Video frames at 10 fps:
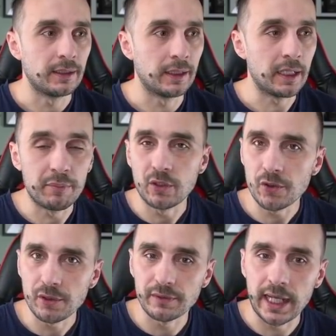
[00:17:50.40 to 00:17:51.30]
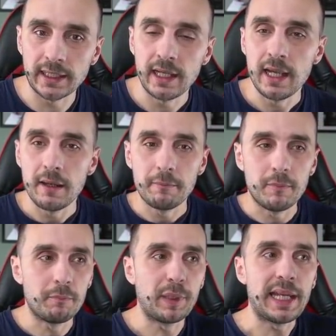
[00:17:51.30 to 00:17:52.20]
and because of that,
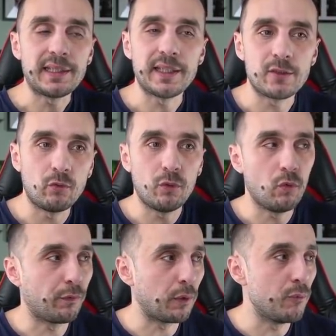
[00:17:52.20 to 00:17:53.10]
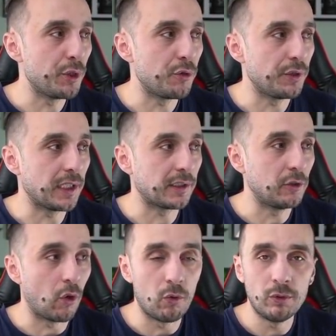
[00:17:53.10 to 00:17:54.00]
places from which you get
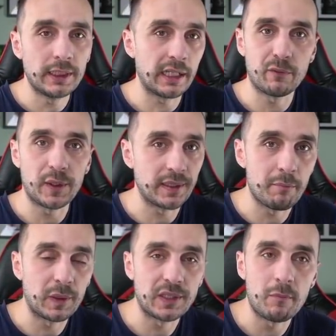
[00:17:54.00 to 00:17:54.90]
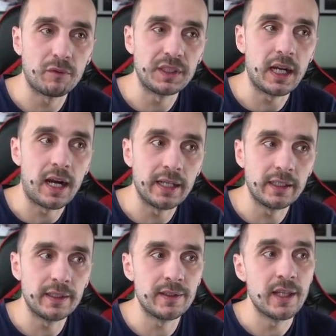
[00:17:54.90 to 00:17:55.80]
gold, like for example some of the
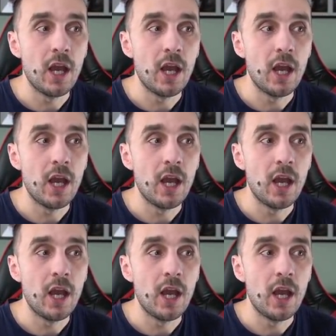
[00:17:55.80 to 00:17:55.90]
islands,